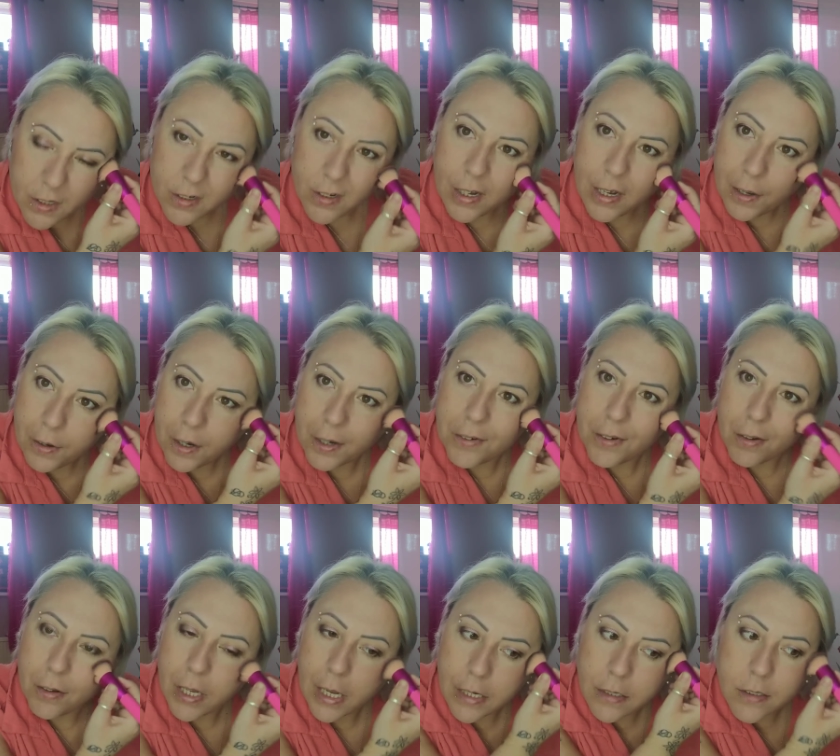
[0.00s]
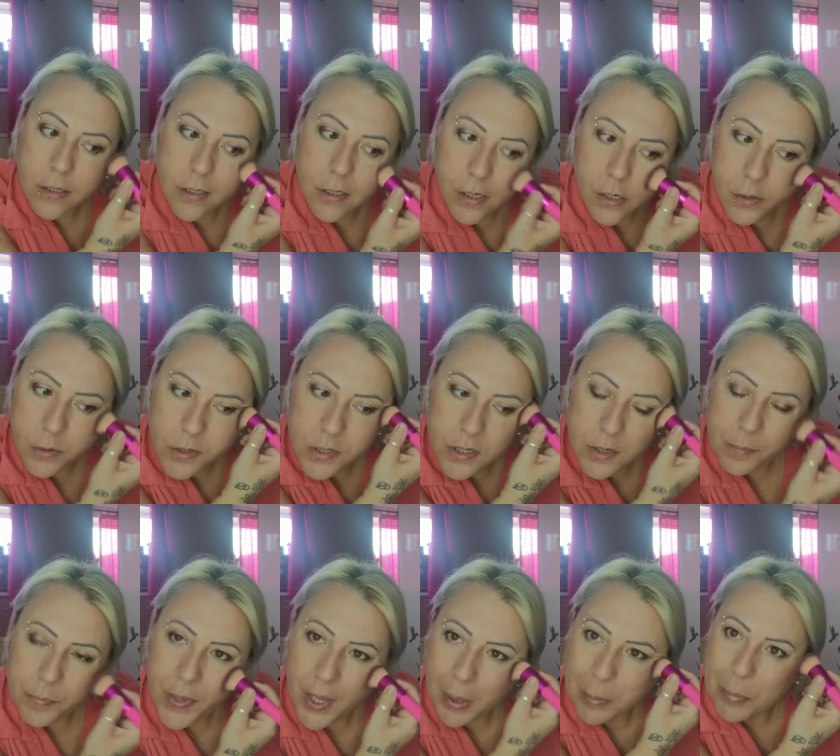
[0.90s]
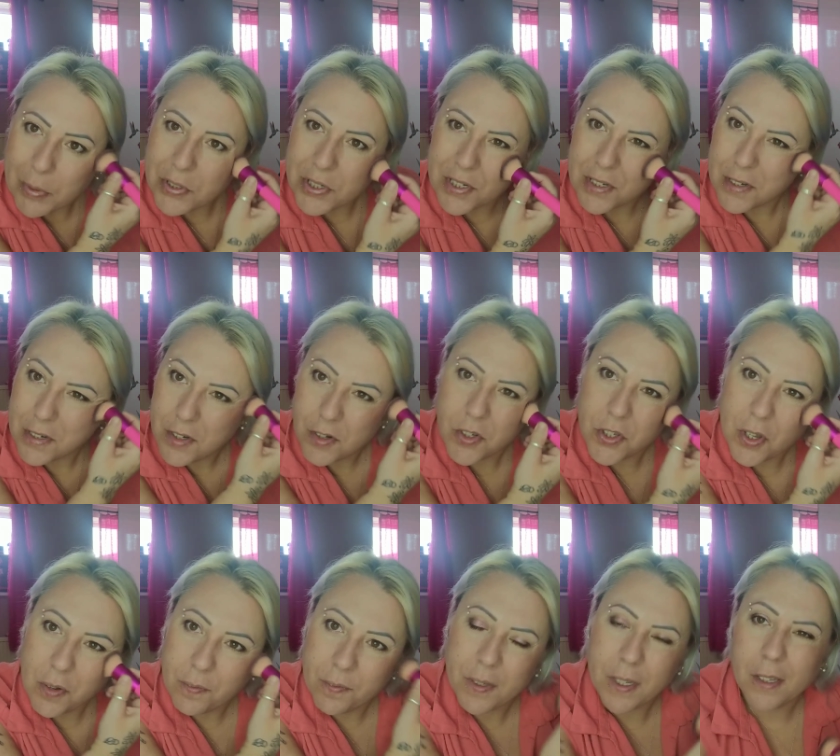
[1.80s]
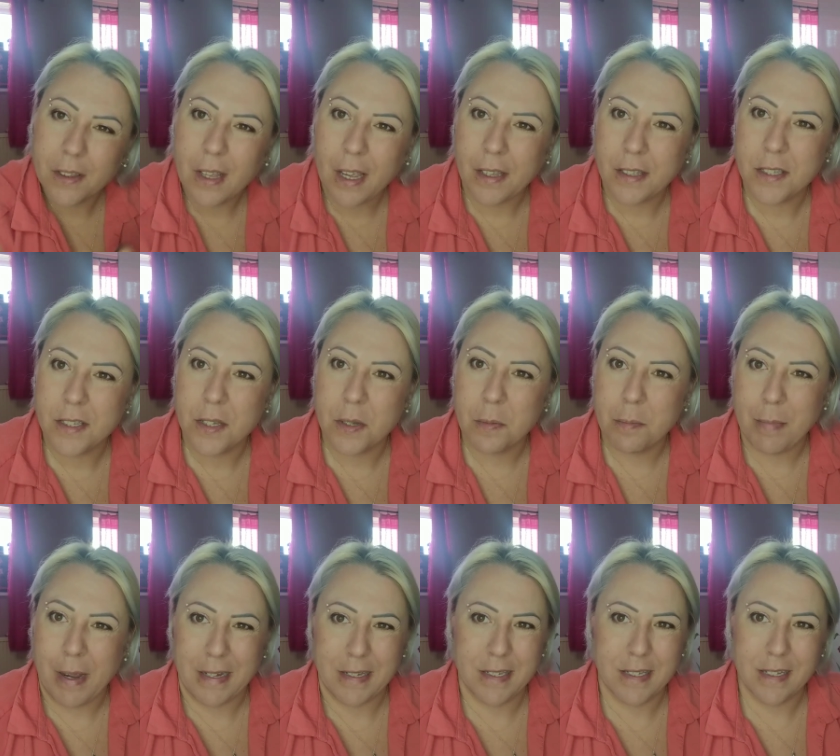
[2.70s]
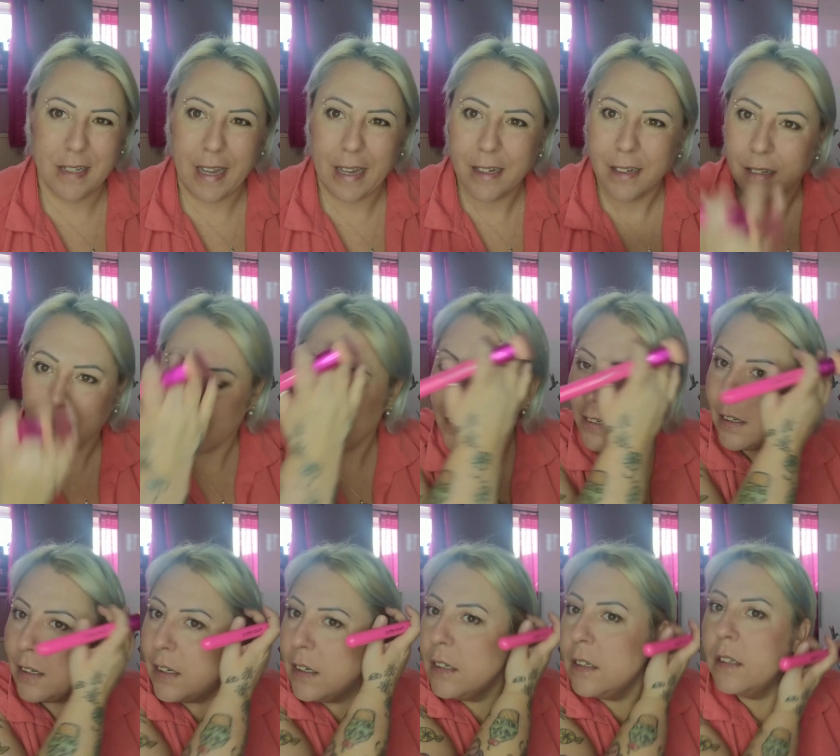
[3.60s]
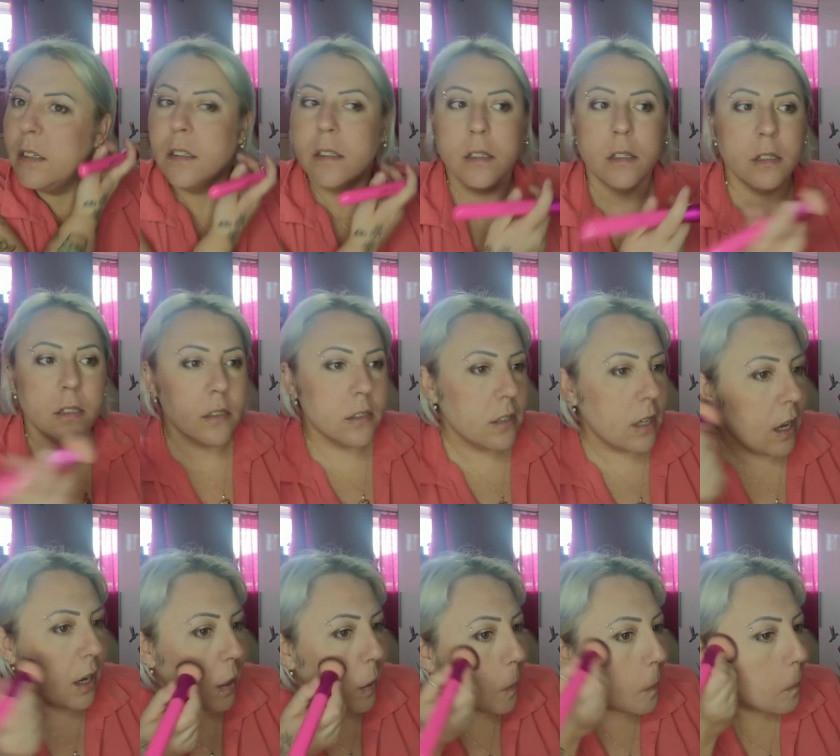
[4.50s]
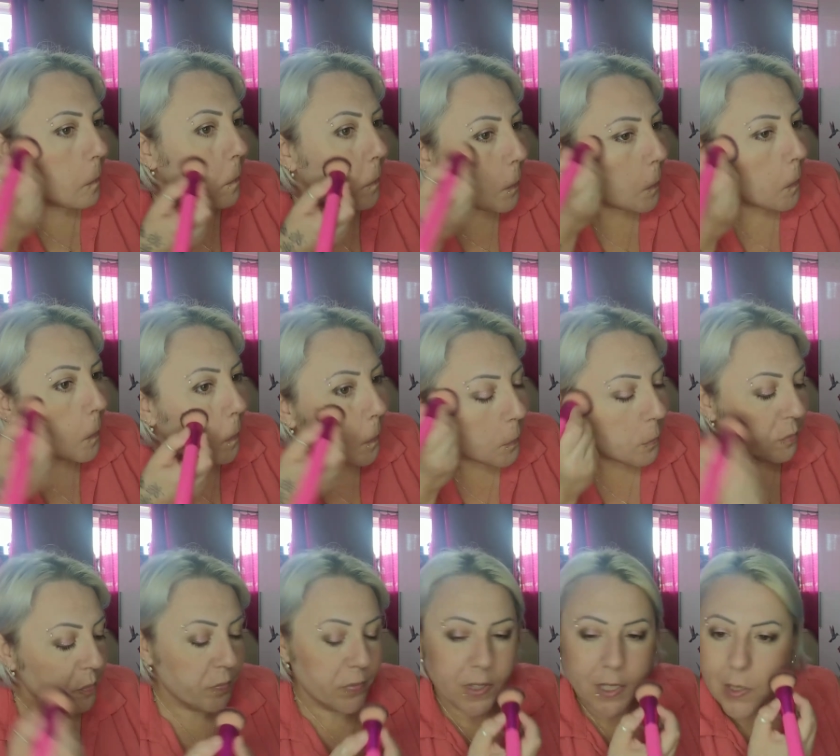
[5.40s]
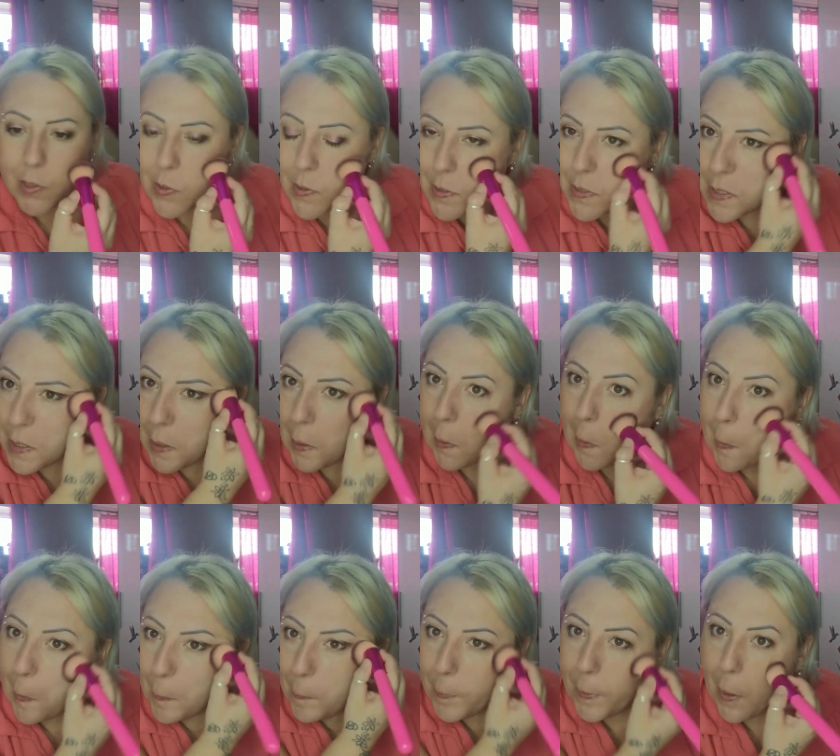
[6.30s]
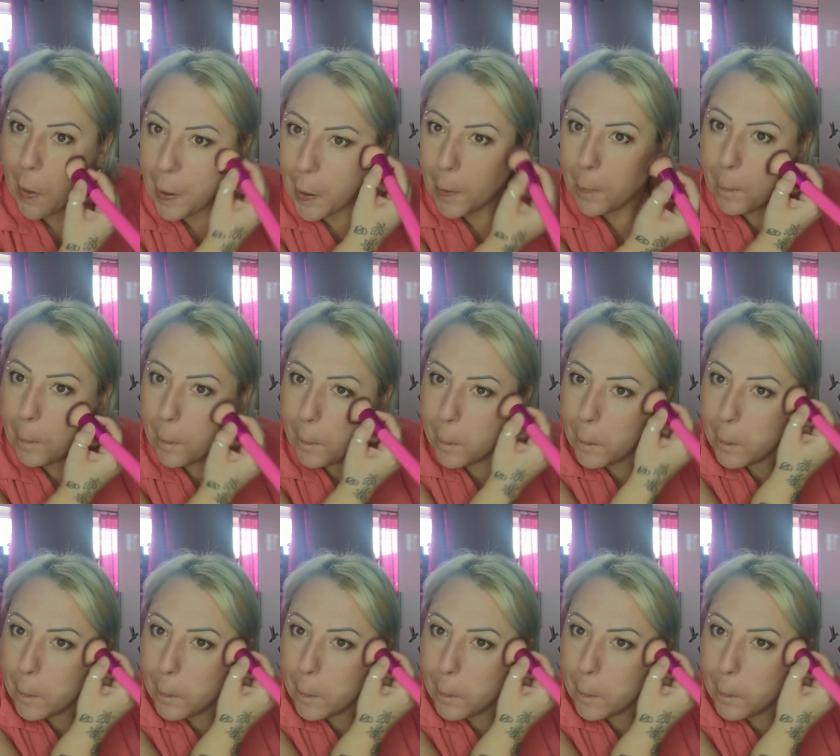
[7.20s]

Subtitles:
Now, I don't like to use blushes. I just don't think they suit my skin. So just a little bit on,